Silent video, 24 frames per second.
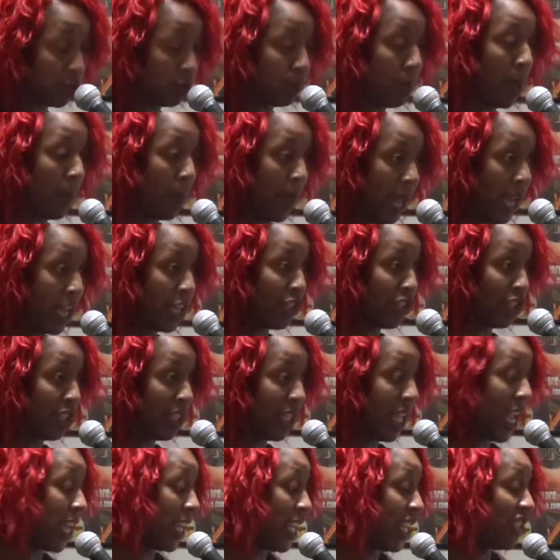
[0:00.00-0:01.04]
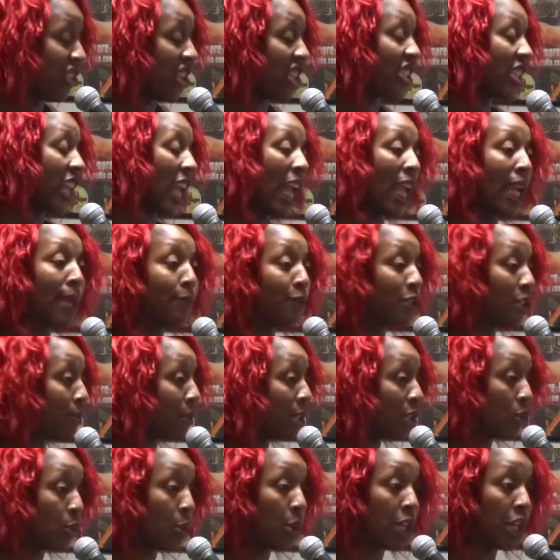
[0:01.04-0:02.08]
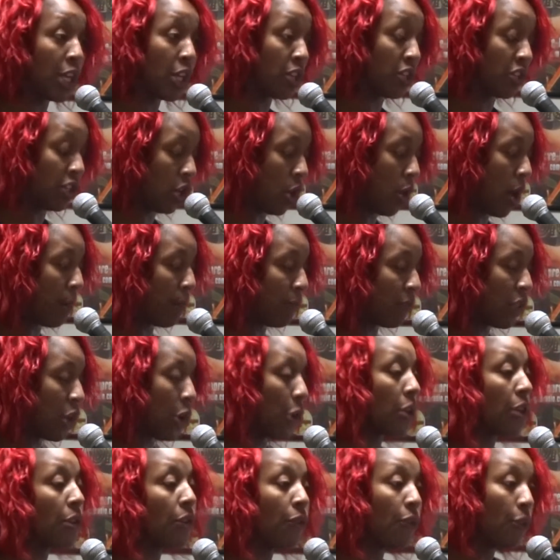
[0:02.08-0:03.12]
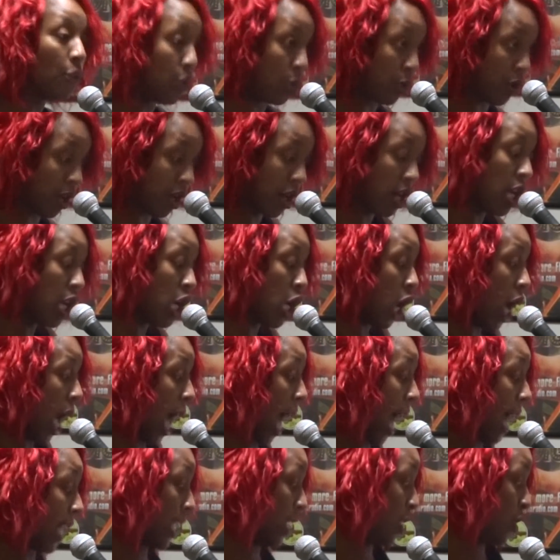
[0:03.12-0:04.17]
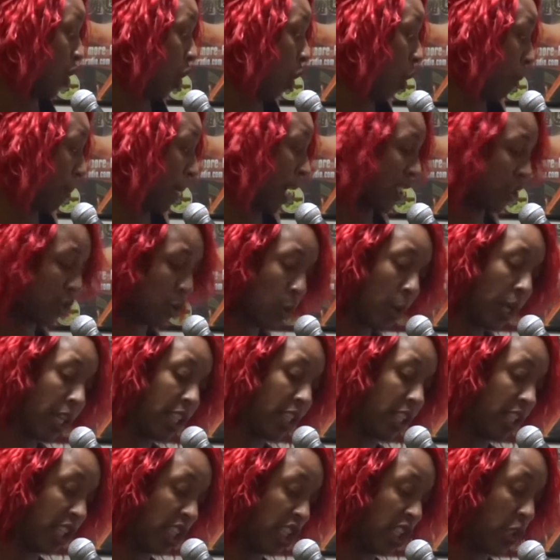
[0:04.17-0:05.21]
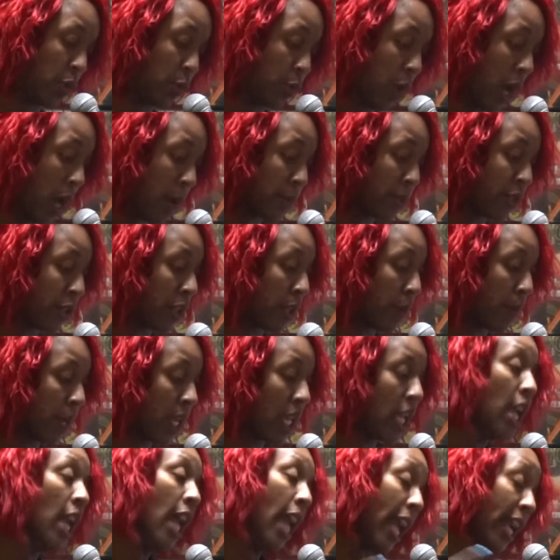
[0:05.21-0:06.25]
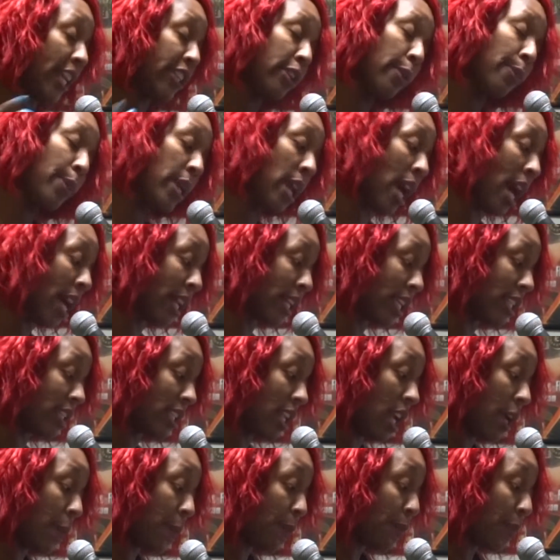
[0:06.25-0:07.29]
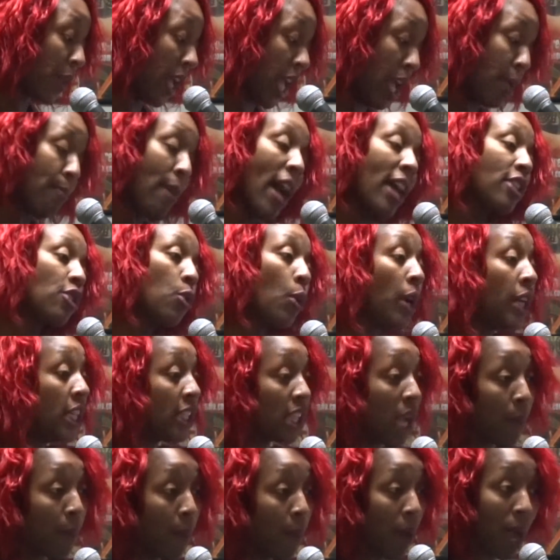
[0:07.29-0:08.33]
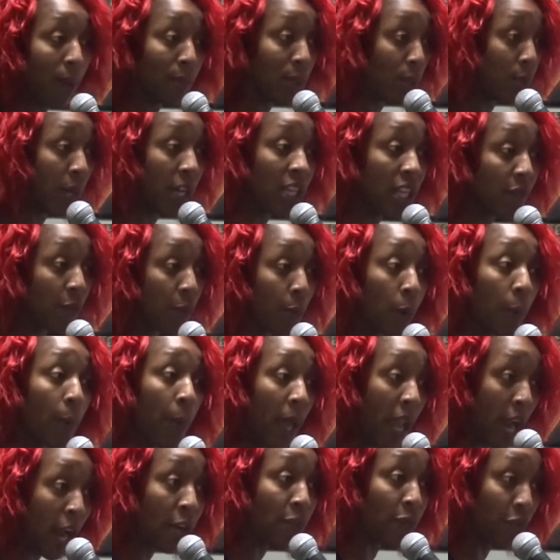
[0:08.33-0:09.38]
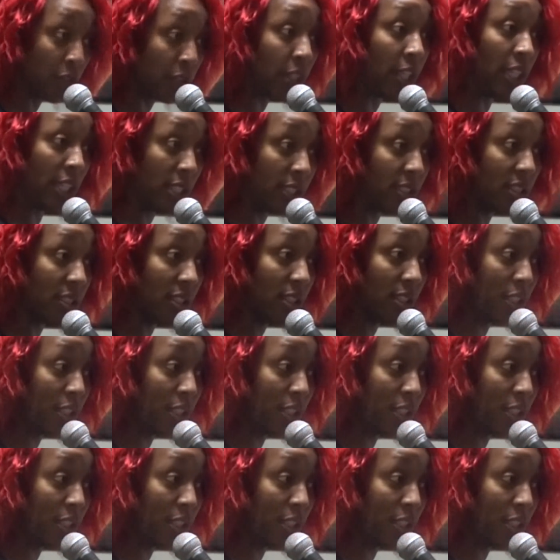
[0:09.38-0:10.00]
was my passion. And it just came to me 3 years ago. I'm 34. I didn't know in my 20s that this is where I was going to be. And to be honest, in my 20s, I probably wasn't even prepared for this.